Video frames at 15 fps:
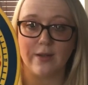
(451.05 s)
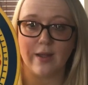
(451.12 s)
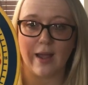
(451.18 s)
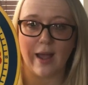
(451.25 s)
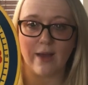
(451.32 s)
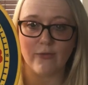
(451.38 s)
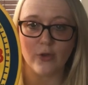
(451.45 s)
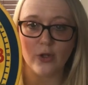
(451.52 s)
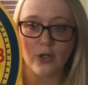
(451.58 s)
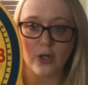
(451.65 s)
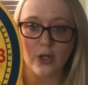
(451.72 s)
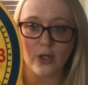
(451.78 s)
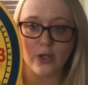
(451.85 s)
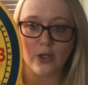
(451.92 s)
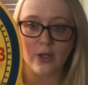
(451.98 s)
Have a good
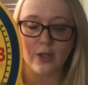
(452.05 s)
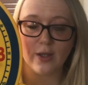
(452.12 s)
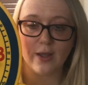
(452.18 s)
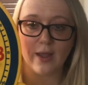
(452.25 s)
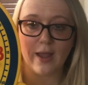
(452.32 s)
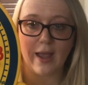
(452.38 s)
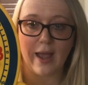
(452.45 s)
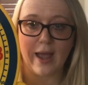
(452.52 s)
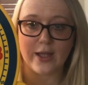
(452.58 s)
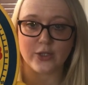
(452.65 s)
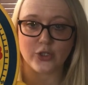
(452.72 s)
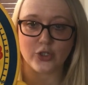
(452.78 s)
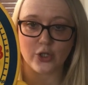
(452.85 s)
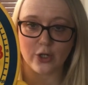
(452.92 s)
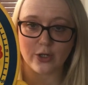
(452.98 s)
look and
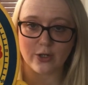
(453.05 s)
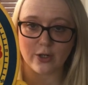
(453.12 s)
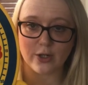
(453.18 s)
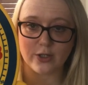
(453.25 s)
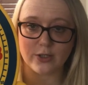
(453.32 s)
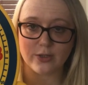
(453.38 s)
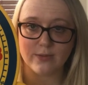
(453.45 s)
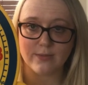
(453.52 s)
shout it out.